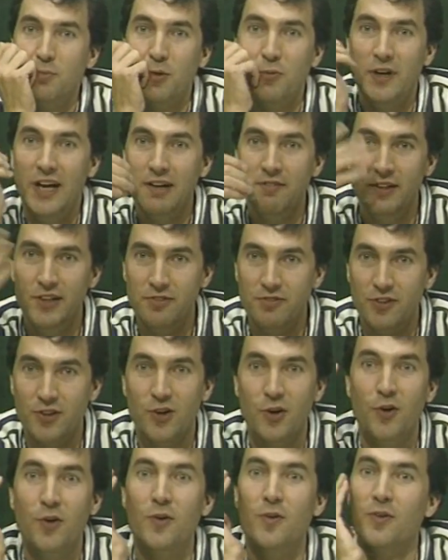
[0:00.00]
But we have a different
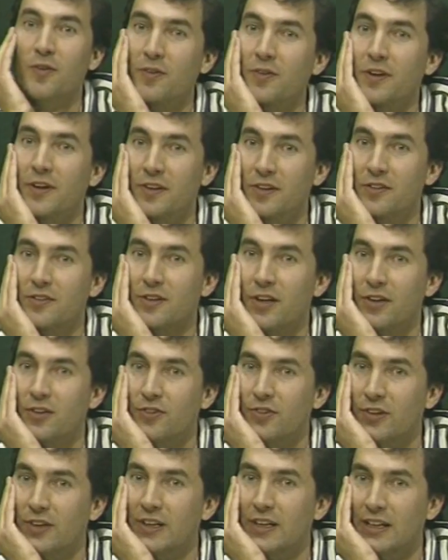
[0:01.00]
goal in this
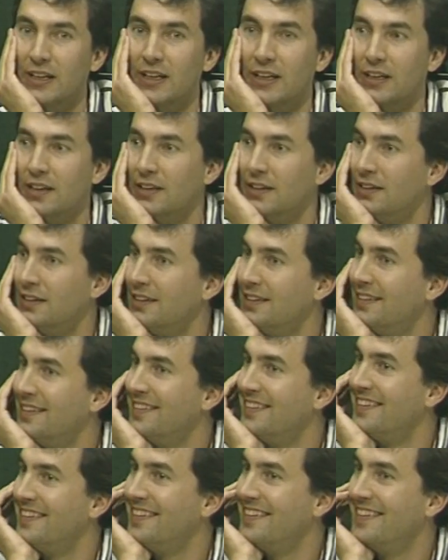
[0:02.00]
country. It's like the fish in the
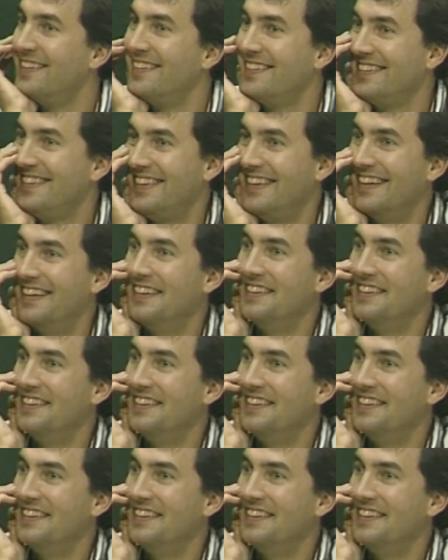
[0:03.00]
water. You're yeah.